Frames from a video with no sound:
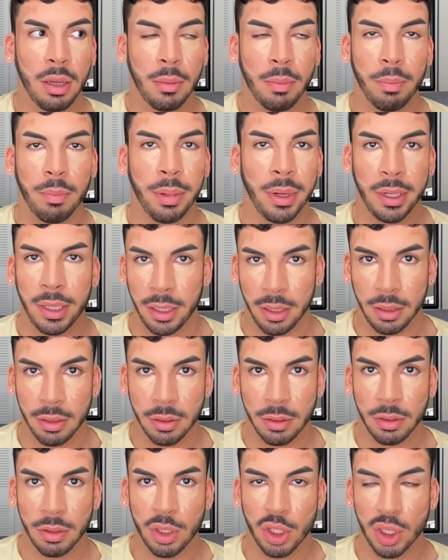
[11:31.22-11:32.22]
blending.
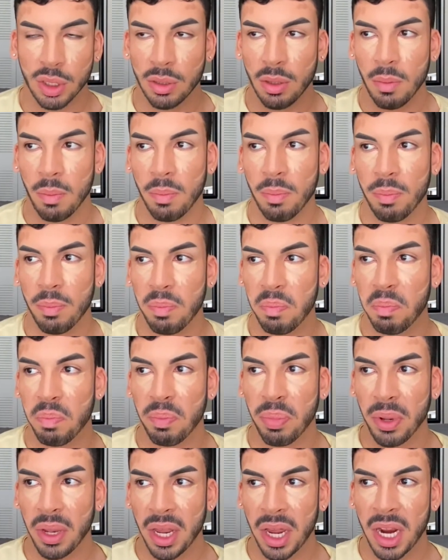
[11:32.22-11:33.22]
Just
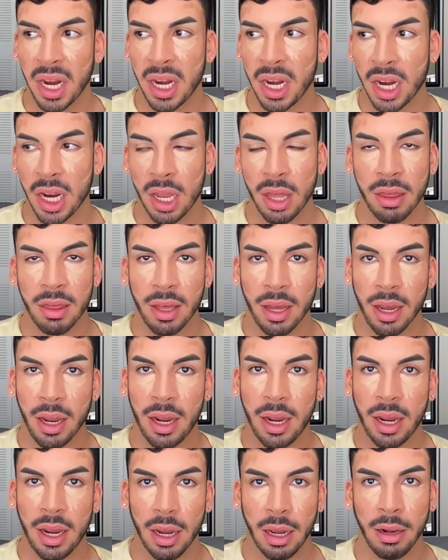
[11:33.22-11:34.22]
blend the
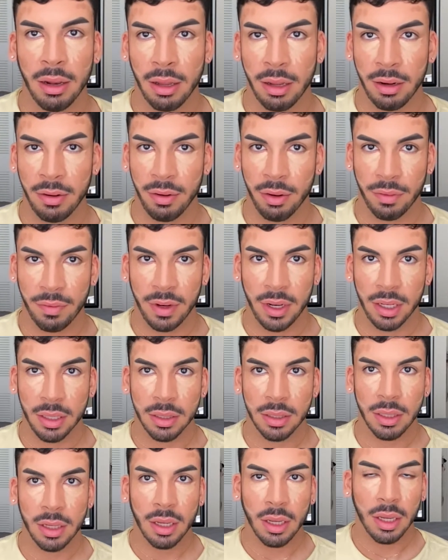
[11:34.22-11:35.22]
hell out of your face.
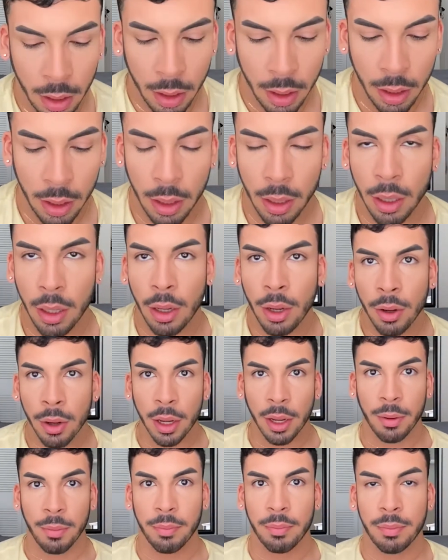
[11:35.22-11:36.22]

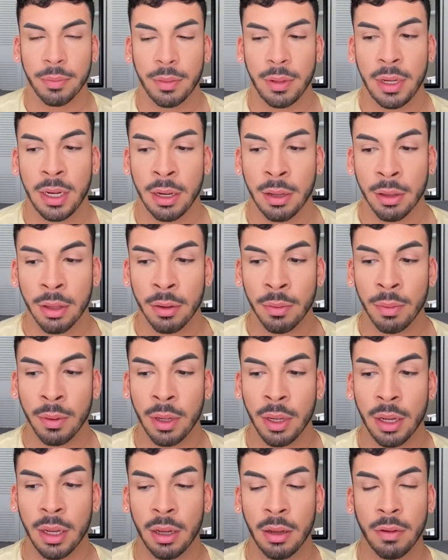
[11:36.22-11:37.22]
Okay, now that we
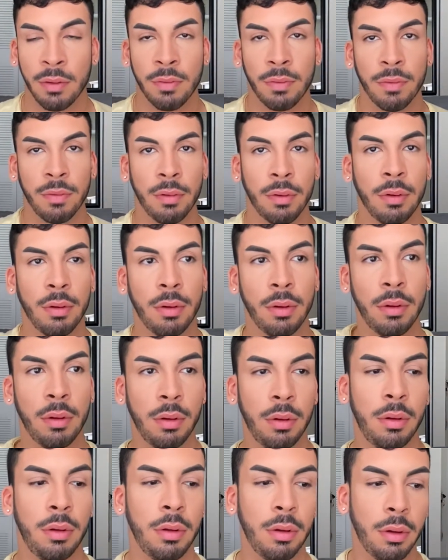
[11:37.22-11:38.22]
have
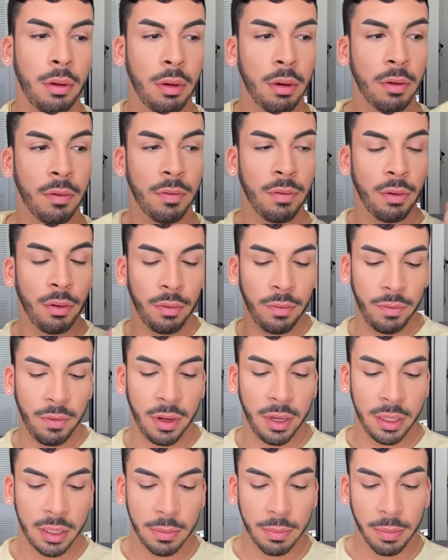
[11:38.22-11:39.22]
our full
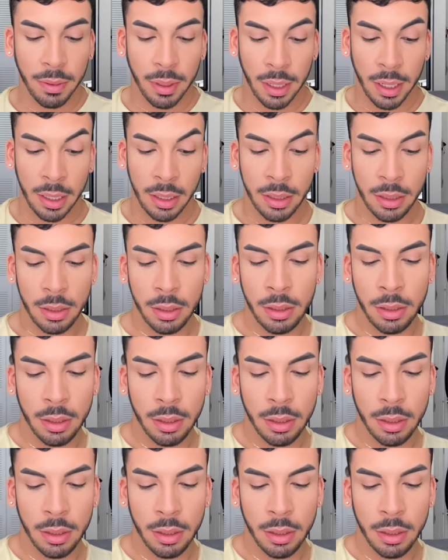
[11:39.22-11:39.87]
face blended,